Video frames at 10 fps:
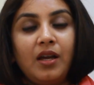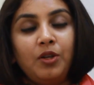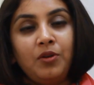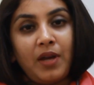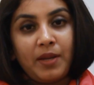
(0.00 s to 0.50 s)

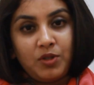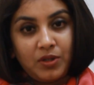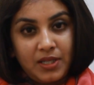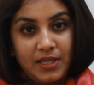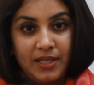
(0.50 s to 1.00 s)
Hello, I am
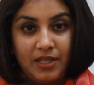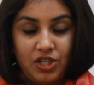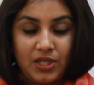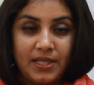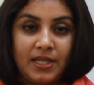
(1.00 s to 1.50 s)
Dr.
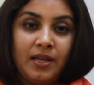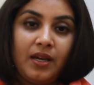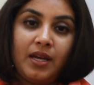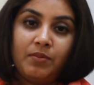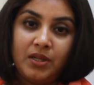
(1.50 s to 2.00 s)
Sirisha Singh.
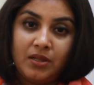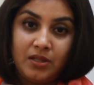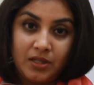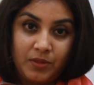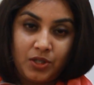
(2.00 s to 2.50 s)
I am a
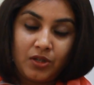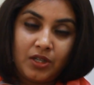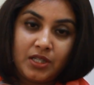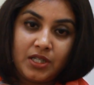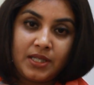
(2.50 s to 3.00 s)

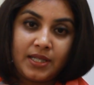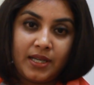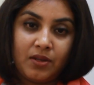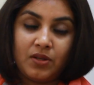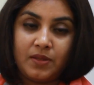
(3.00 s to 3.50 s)
dermatologist
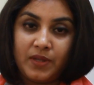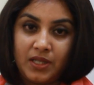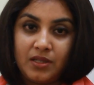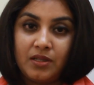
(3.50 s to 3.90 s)
and cosmetic